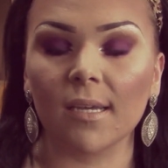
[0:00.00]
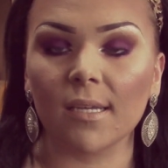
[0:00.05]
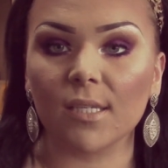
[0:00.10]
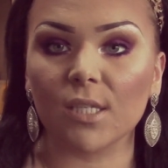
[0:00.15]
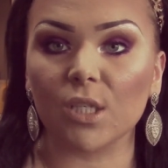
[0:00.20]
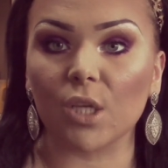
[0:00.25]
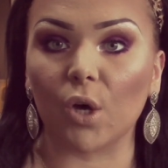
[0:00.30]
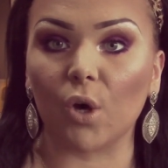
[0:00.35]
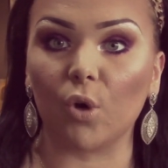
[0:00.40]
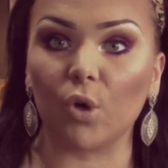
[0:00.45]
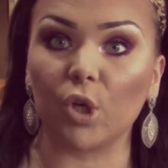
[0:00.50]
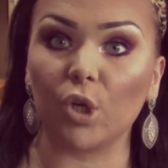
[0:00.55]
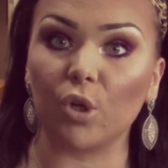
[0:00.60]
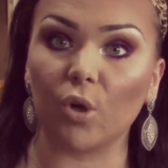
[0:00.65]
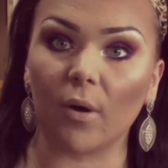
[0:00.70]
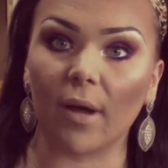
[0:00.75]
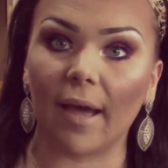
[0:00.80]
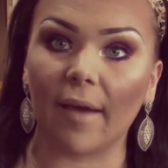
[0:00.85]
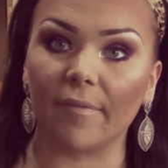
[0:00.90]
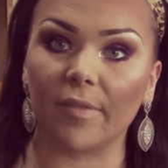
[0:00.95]
so you
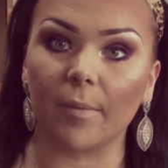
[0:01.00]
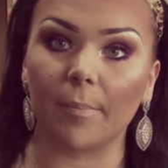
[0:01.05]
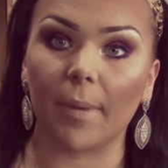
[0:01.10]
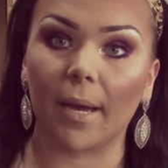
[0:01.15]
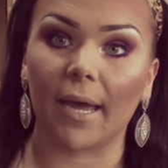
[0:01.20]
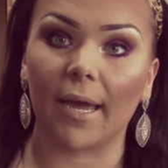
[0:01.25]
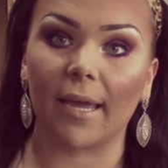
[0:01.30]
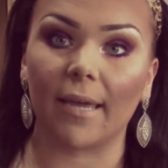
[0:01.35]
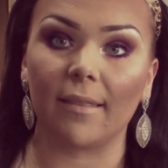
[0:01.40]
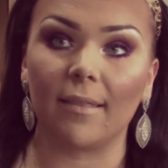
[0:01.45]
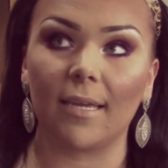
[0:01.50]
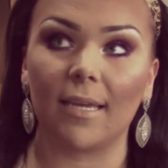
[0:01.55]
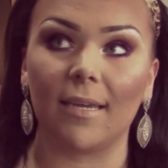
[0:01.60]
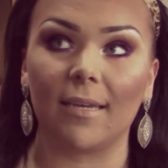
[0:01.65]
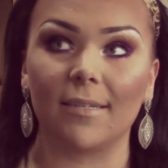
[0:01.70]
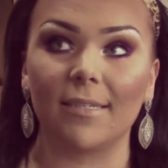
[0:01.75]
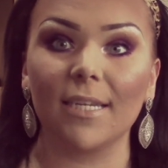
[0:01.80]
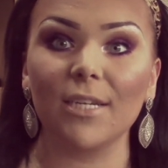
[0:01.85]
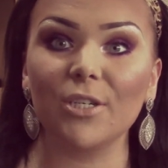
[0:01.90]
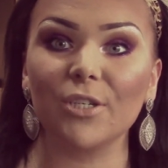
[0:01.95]
don't have to buy
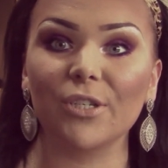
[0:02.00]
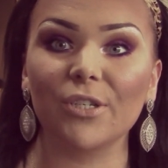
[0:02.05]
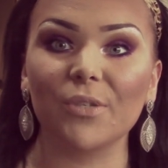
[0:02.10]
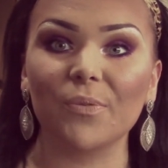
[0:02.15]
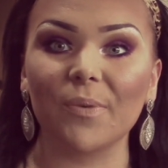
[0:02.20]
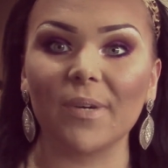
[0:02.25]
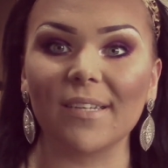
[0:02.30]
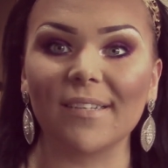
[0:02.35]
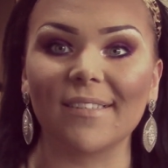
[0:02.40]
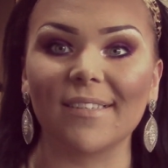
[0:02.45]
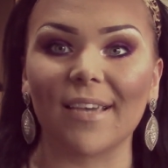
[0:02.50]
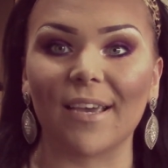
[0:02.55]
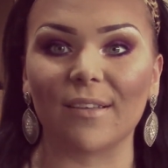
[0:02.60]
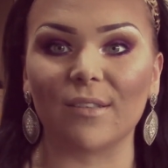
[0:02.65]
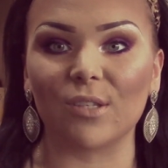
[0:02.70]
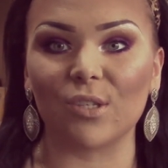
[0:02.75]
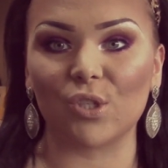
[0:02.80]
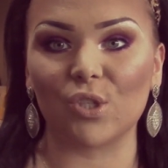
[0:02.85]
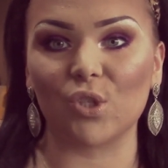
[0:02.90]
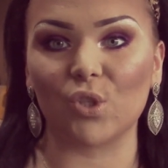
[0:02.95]
the dangerous ones
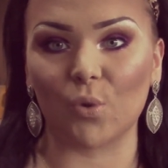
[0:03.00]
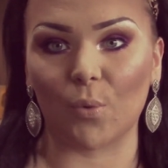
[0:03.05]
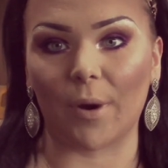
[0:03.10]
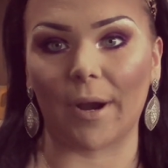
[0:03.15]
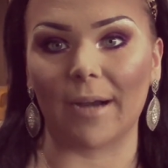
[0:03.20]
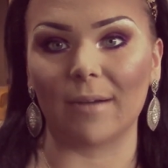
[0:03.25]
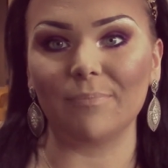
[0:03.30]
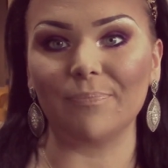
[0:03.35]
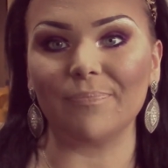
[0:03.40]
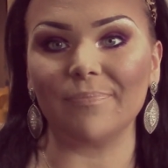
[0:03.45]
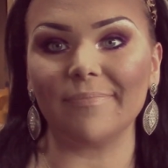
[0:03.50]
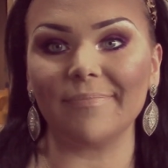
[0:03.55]
at the store.